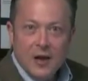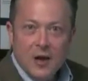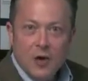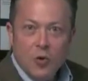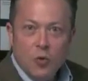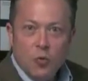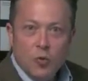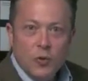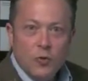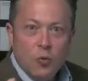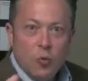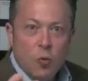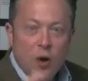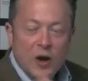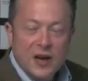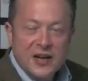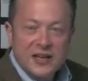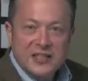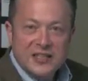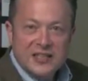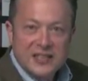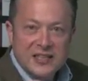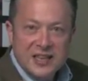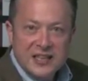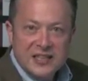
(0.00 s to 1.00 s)
with what
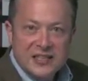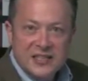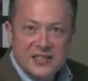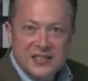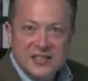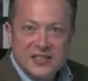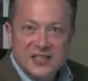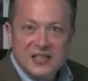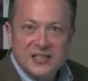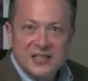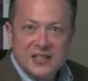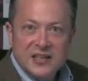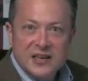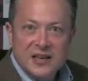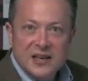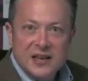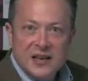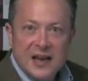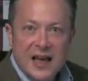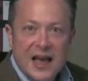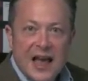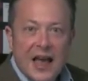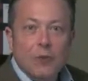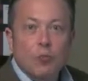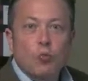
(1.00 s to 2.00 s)
exists
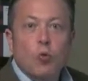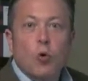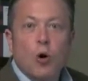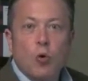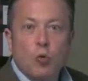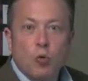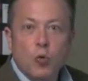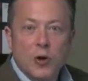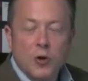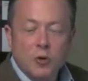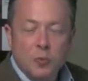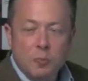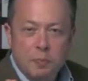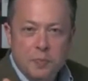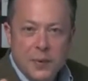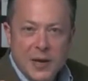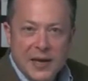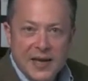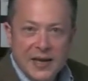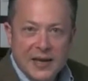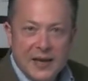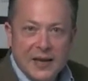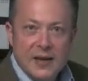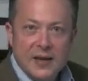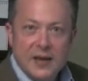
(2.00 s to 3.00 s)
and what will
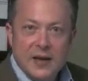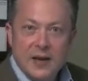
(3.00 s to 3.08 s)
be.